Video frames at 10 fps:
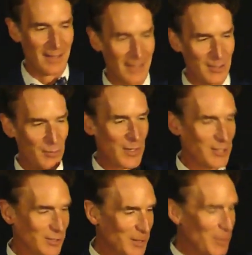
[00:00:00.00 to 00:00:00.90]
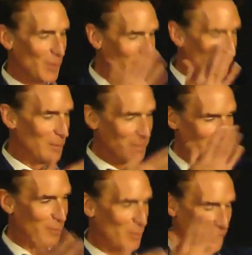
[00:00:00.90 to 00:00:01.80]
It's physically beautiful, but
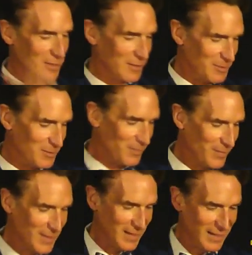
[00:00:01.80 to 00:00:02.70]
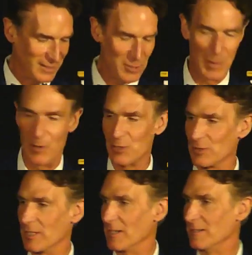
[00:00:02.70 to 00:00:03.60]
of course it's
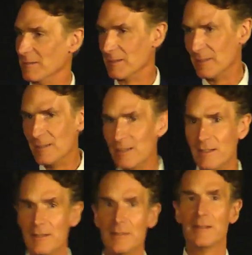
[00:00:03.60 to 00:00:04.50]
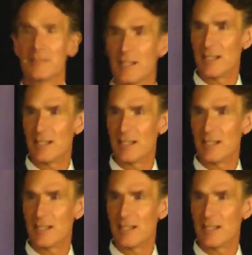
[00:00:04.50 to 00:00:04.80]
spiritually, can I